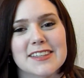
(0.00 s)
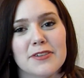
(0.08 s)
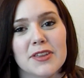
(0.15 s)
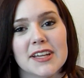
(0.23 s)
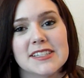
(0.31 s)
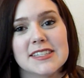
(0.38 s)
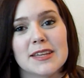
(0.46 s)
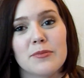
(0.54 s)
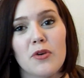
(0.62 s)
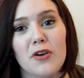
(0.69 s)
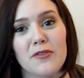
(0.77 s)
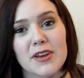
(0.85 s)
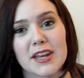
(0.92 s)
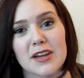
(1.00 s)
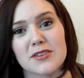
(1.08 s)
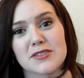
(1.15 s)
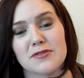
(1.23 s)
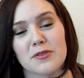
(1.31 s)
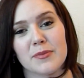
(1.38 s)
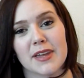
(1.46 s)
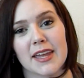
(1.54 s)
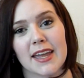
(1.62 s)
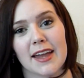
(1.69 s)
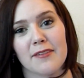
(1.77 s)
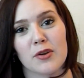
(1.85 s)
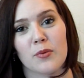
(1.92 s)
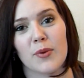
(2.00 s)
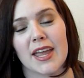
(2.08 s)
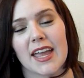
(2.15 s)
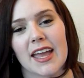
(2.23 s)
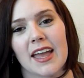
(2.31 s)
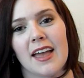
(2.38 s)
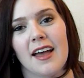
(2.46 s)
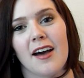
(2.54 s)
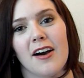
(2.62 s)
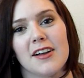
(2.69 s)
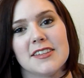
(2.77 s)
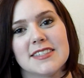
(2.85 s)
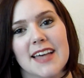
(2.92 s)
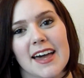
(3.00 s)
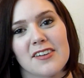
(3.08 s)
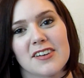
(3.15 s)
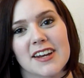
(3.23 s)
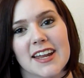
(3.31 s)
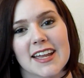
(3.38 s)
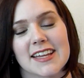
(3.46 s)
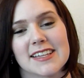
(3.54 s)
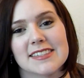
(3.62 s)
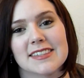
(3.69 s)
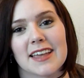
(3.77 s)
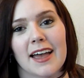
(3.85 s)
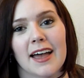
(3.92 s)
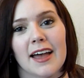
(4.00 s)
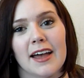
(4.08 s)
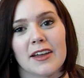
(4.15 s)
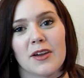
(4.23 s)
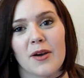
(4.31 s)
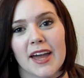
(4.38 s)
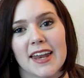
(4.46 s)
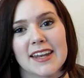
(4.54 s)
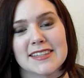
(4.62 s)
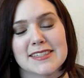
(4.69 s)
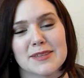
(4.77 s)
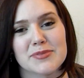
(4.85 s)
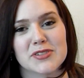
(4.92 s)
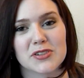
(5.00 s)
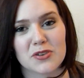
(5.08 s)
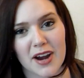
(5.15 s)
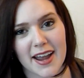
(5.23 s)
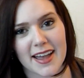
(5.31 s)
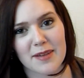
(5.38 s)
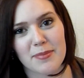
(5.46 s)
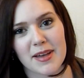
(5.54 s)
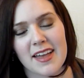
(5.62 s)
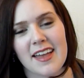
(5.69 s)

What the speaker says: If you'd like to see more videos from me every week on Saturdays, go ahead and subscribe,